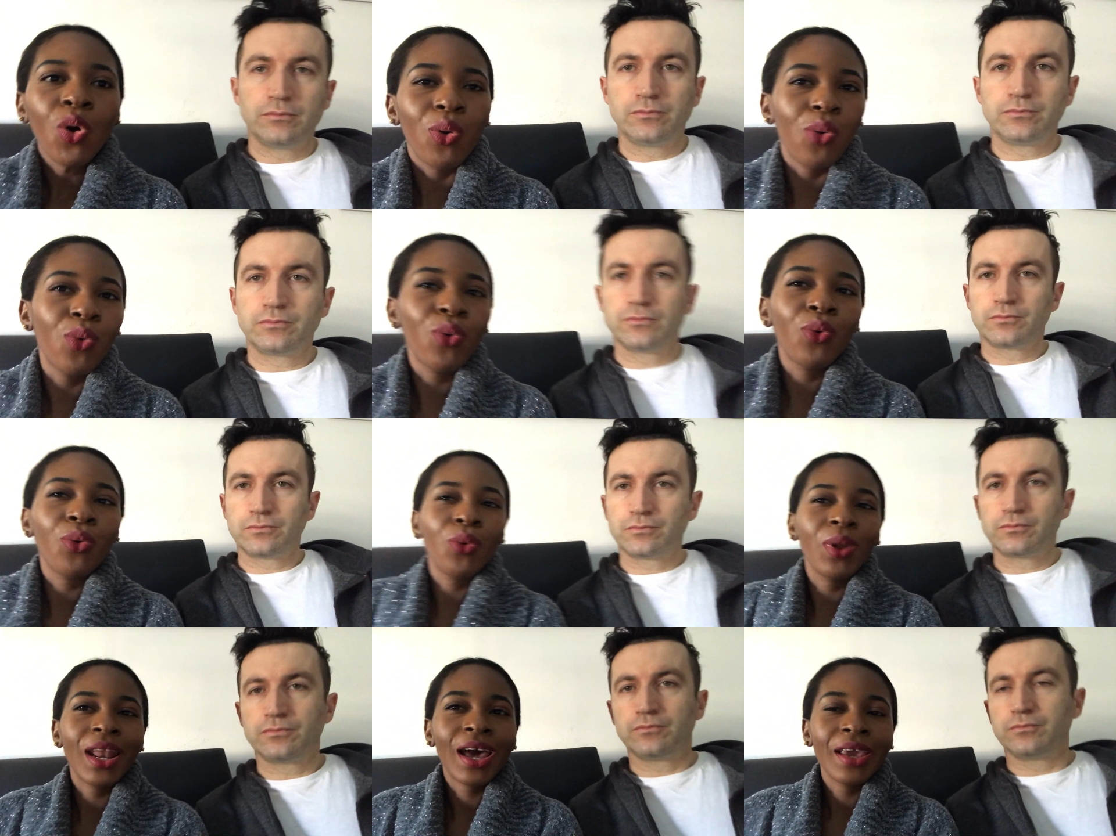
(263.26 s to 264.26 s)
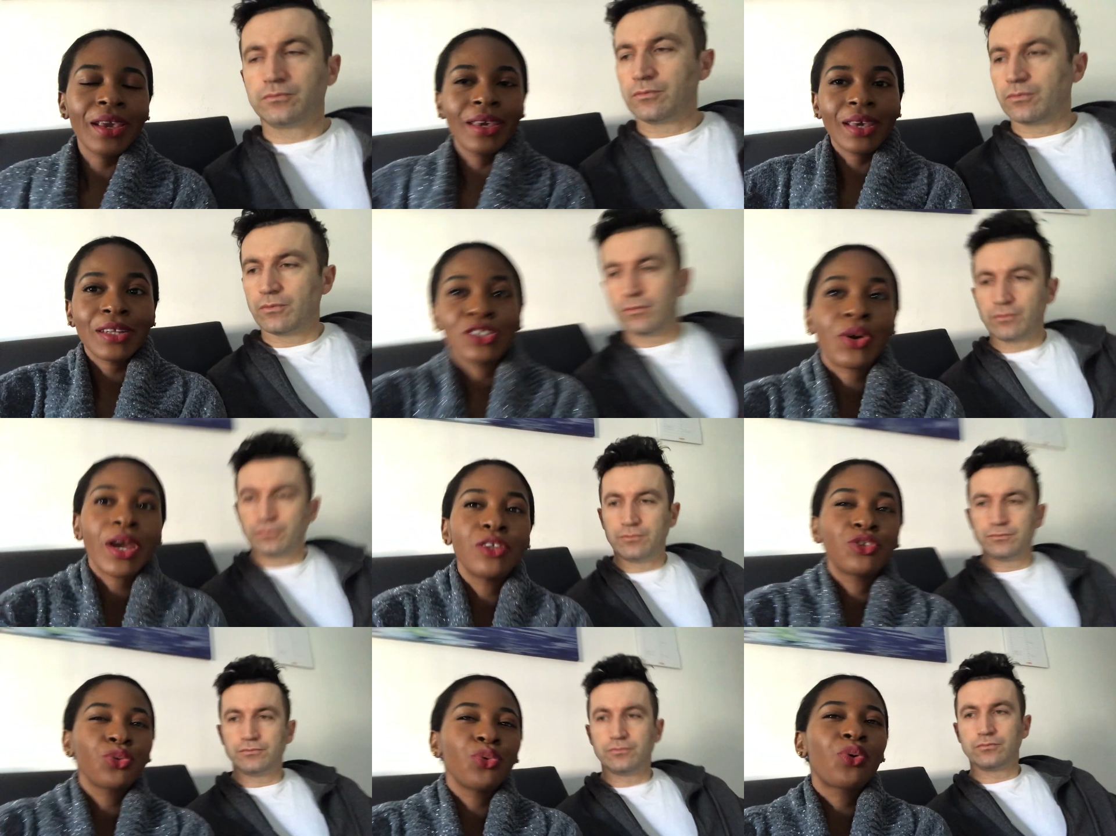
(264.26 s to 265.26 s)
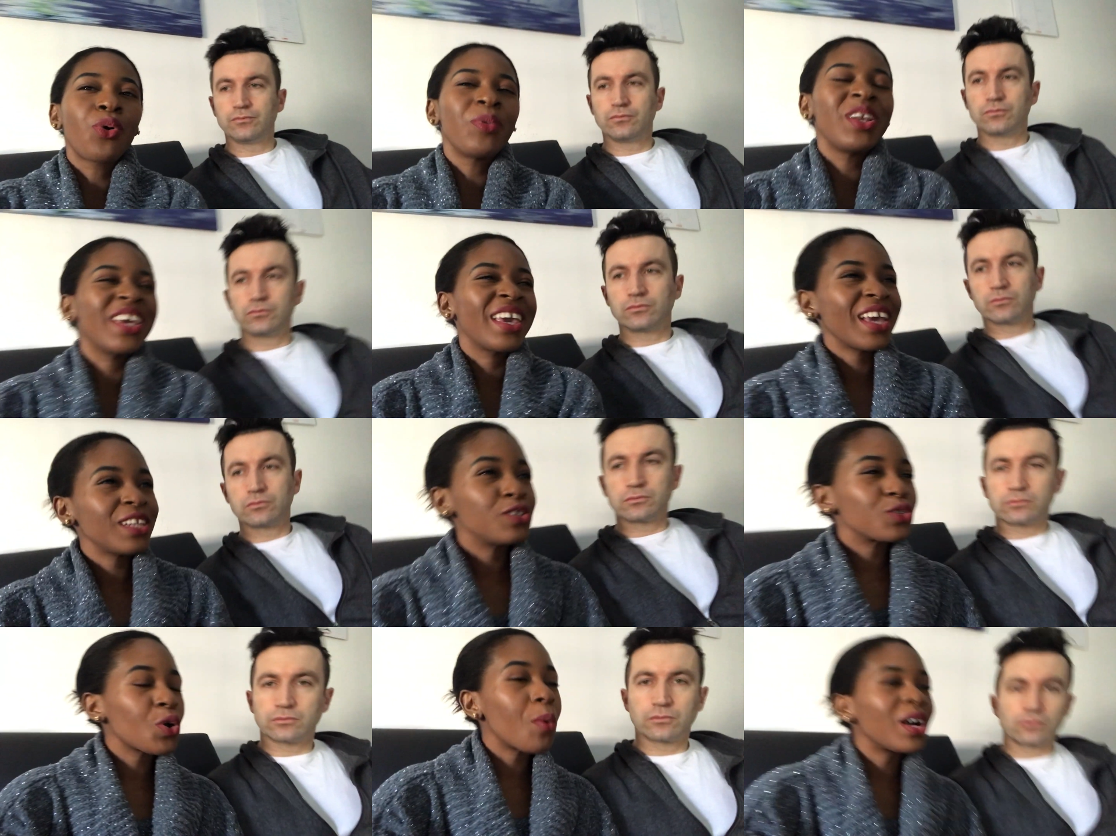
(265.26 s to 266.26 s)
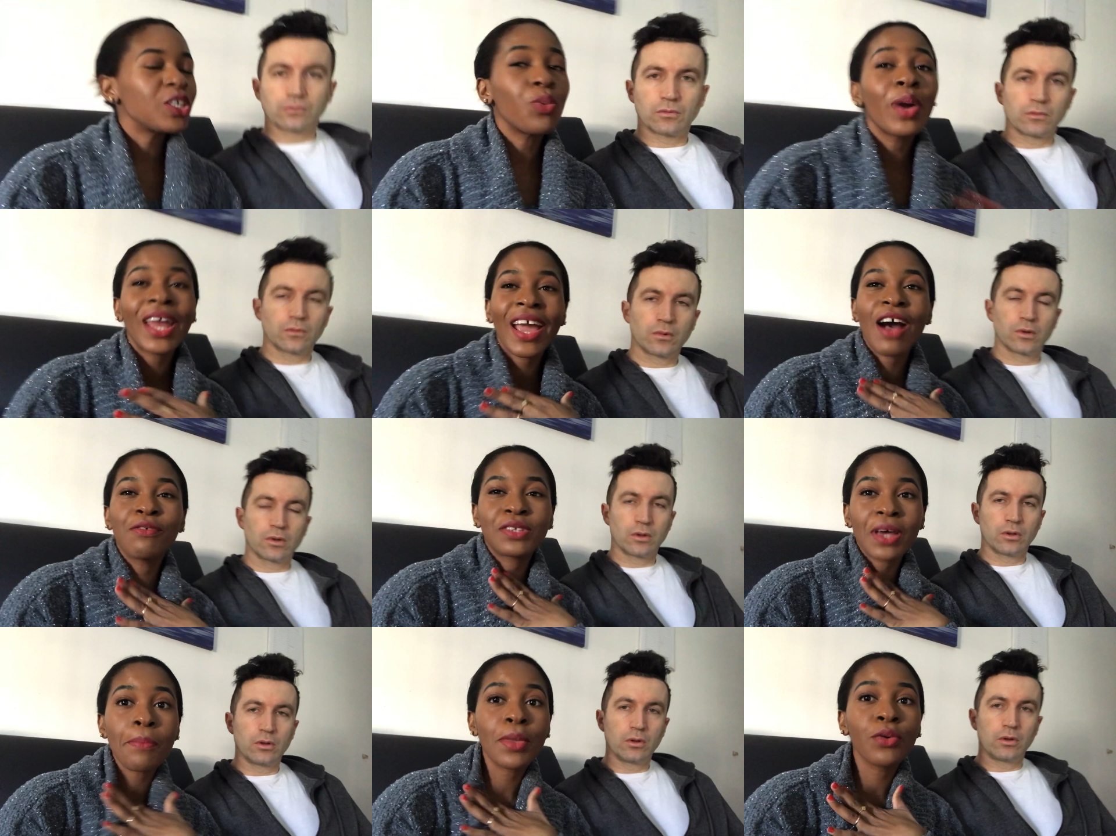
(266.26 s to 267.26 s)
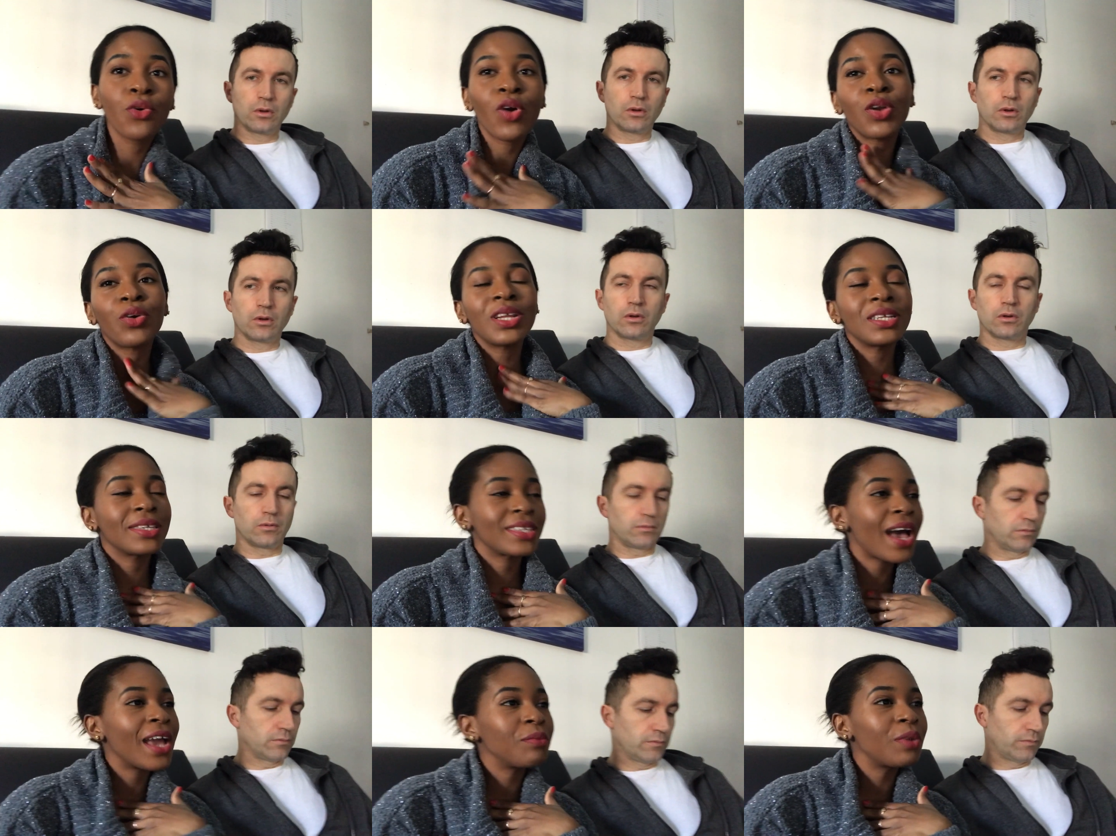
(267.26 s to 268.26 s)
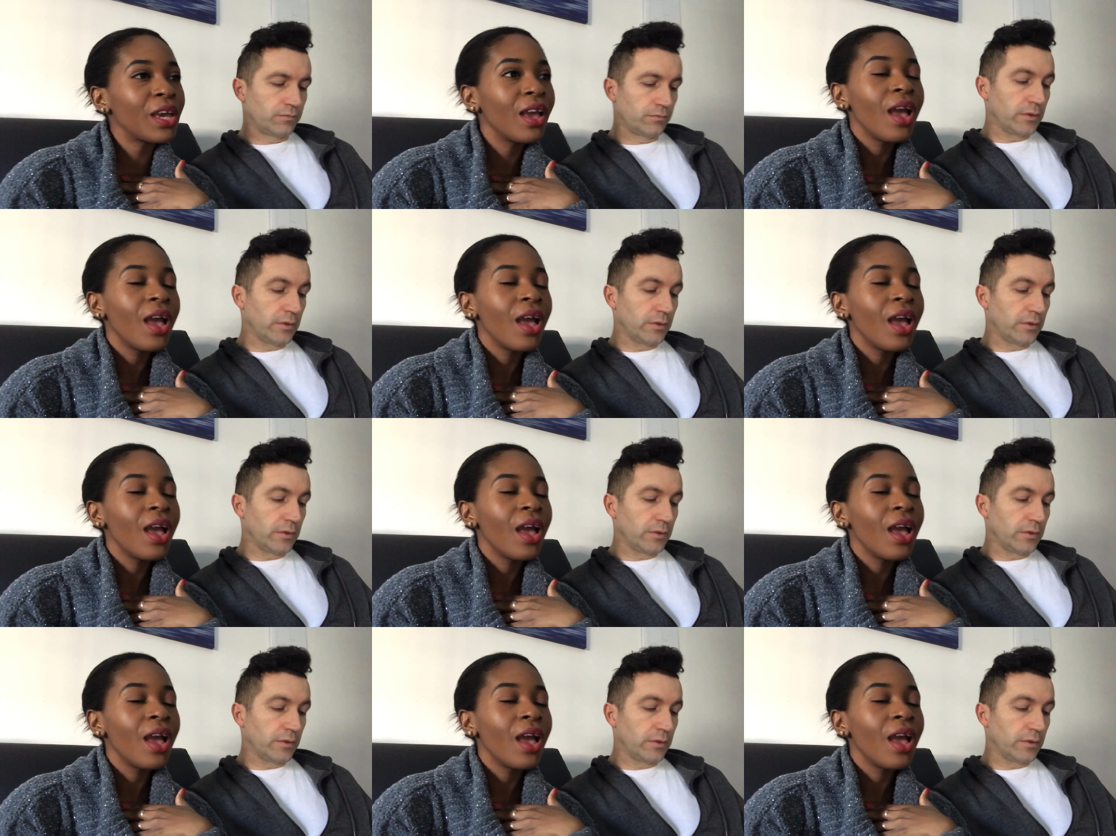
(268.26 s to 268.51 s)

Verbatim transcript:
Speaker 1: who like uh, trying to communicate so much when I have something going on inside me.